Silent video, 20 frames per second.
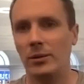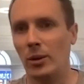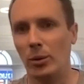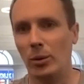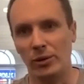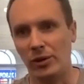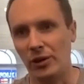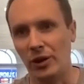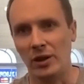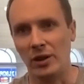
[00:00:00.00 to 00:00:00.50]

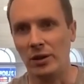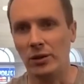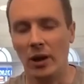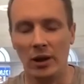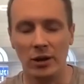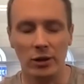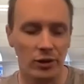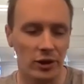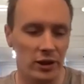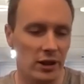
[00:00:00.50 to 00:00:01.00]
Obviously, I use, I
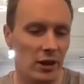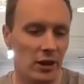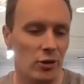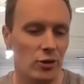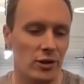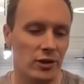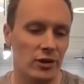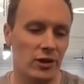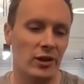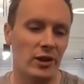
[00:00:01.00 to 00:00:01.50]
use
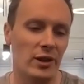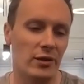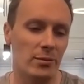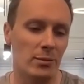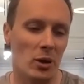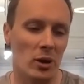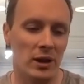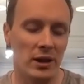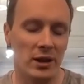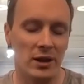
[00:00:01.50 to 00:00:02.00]
ecotricity for
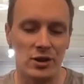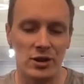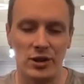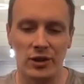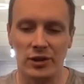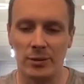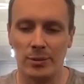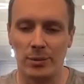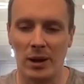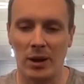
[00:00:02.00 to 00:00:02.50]
my energy
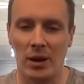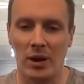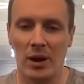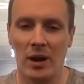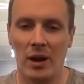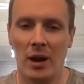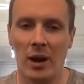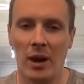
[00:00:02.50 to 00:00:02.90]
supplier.